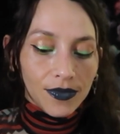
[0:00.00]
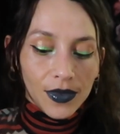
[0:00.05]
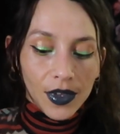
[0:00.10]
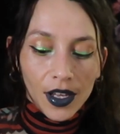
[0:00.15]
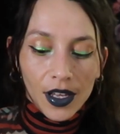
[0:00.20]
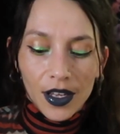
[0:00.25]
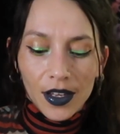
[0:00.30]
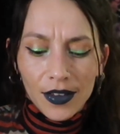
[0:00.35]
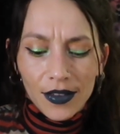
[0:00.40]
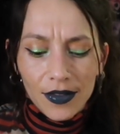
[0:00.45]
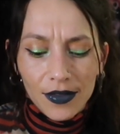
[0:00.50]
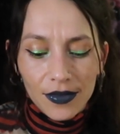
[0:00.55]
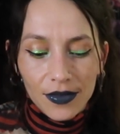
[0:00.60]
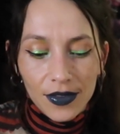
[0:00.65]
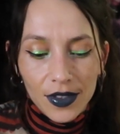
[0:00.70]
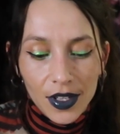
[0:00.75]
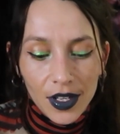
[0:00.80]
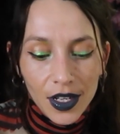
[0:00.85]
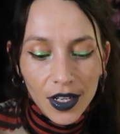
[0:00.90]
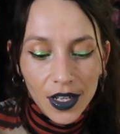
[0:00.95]
like
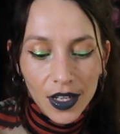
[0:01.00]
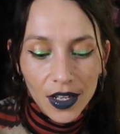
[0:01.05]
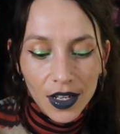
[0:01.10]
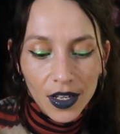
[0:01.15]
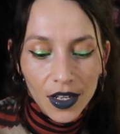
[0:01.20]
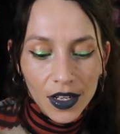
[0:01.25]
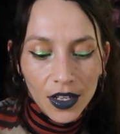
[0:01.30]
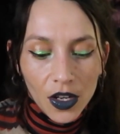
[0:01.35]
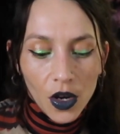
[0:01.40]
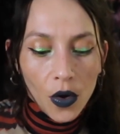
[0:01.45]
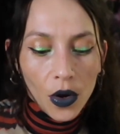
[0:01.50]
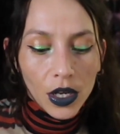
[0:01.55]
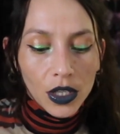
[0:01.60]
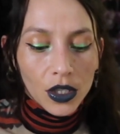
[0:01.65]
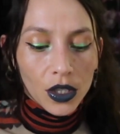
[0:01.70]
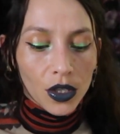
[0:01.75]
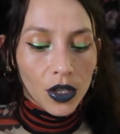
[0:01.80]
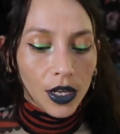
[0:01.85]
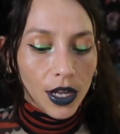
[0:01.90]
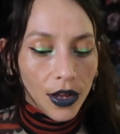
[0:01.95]
going
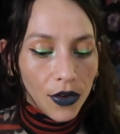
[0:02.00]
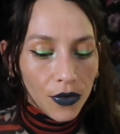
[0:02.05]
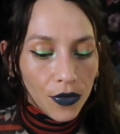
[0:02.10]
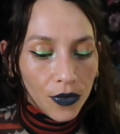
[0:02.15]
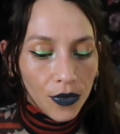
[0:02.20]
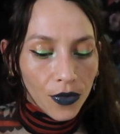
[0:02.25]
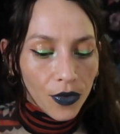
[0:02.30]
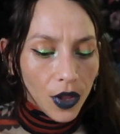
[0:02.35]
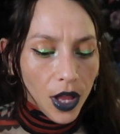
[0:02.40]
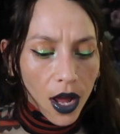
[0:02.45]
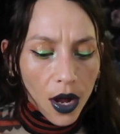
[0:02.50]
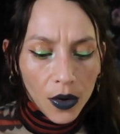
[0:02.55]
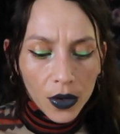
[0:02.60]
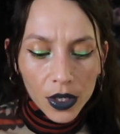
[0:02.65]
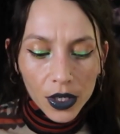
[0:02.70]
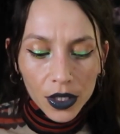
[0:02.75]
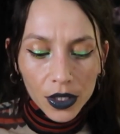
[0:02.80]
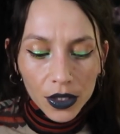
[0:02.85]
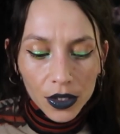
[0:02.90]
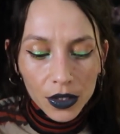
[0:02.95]
to look at
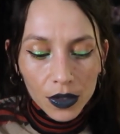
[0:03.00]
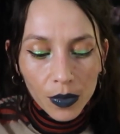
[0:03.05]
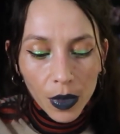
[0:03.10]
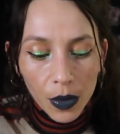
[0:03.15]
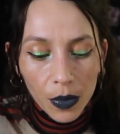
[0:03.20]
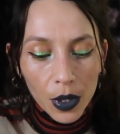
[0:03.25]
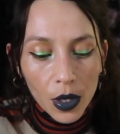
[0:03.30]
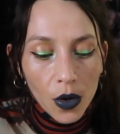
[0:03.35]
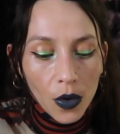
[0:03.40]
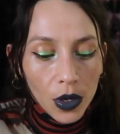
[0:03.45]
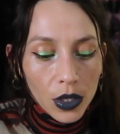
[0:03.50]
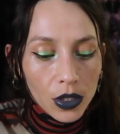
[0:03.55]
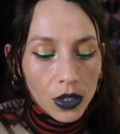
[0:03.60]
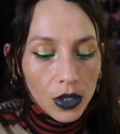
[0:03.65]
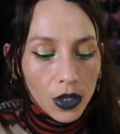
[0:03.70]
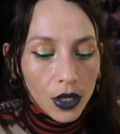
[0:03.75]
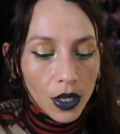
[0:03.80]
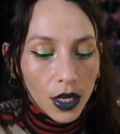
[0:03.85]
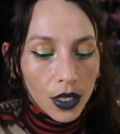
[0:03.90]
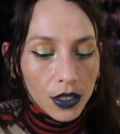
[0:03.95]
flowers, maybe going to
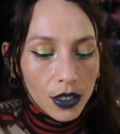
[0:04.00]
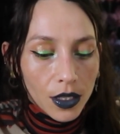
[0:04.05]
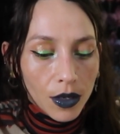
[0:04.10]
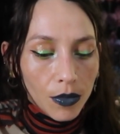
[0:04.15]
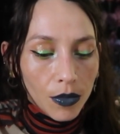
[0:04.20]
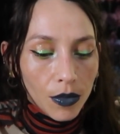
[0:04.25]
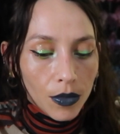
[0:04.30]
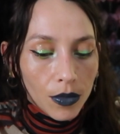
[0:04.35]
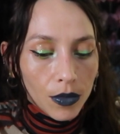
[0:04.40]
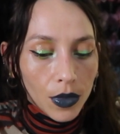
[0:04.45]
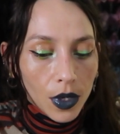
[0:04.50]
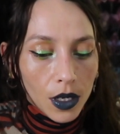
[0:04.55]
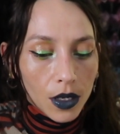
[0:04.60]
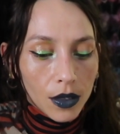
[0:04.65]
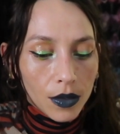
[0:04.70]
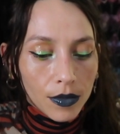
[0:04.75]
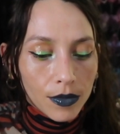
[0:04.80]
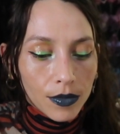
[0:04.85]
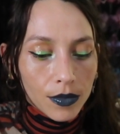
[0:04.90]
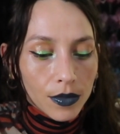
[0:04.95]
look at some
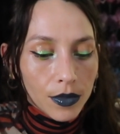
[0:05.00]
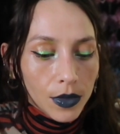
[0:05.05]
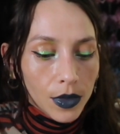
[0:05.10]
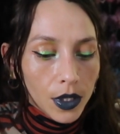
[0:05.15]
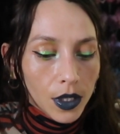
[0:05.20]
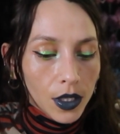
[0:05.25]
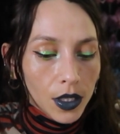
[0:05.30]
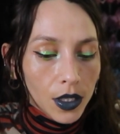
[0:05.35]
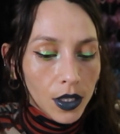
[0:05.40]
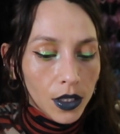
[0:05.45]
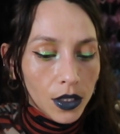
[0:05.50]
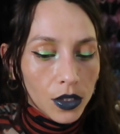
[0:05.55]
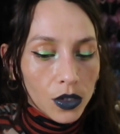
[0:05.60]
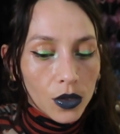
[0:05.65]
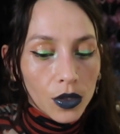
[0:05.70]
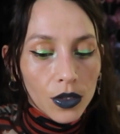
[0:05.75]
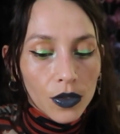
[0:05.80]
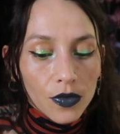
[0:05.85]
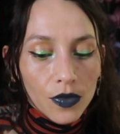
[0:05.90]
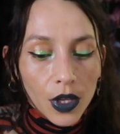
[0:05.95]

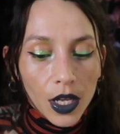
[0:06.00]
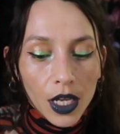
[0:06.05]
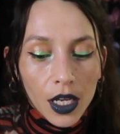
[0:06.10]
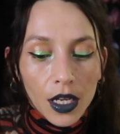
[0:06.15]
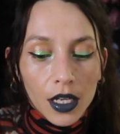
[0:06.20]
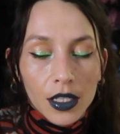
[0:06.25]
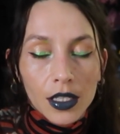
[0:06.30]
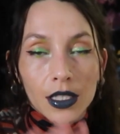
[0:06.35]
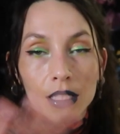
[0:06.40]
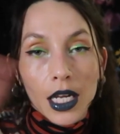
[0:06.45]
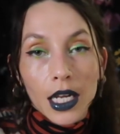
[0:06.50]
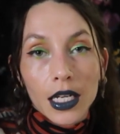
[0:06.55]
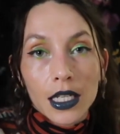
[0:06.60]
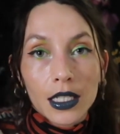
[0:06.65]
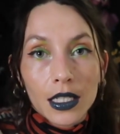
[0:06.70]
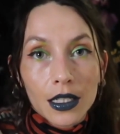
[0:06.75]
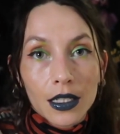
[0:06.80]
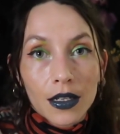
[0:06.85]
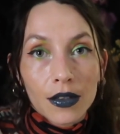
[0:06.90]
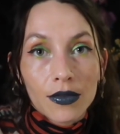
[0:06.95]
sort of like
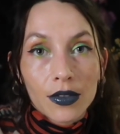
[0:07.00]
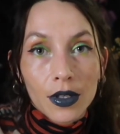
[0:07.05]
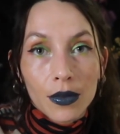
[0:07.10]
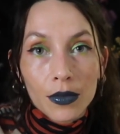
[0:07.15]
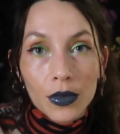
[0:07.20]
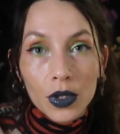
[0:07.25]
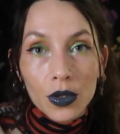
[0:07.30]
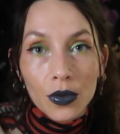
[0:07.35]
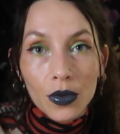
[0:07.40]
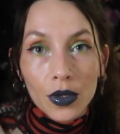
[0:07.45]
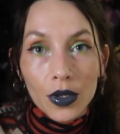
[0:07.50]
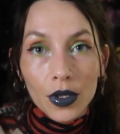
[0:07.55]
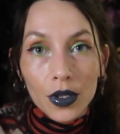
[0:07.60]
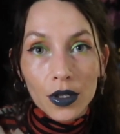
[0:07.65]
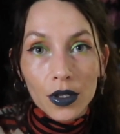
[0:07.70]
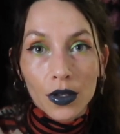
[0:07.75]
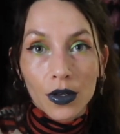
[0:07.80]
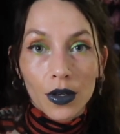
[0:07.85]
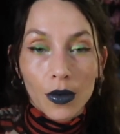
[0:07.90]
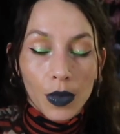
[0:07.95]
site of some
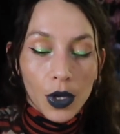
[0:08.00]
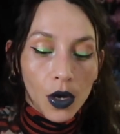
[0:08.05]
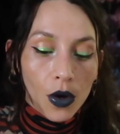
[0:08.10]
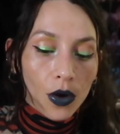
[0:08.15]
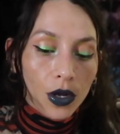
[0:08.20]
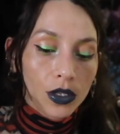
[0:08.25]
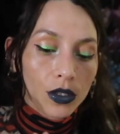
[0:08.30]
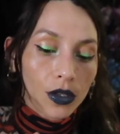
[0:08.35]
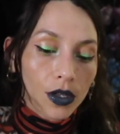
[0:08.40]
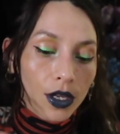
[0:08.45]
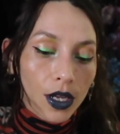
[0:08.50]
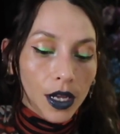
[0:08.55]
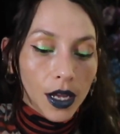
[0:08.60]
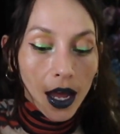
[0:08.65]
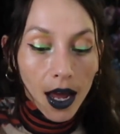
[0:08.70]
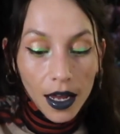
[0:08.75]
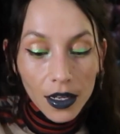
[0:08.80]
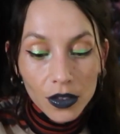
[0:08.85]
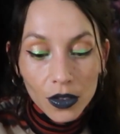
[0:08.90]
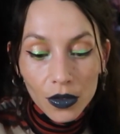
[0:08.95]
sort. You could be going to look at
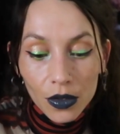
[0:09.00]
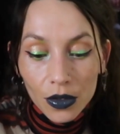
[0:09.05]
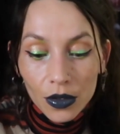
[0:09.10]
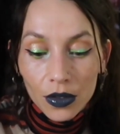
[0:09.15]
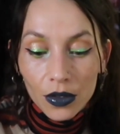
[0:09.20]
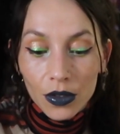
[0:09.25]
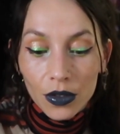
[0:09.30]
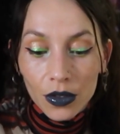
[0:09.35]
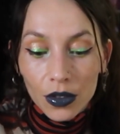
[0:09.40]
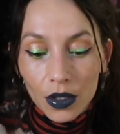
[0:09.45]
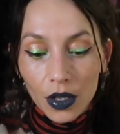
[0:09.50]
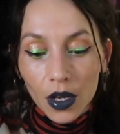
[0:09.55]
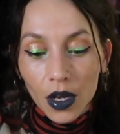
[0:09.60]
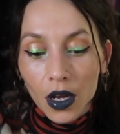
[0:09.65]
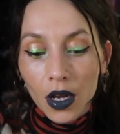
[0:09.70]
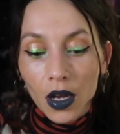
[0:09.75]
castles,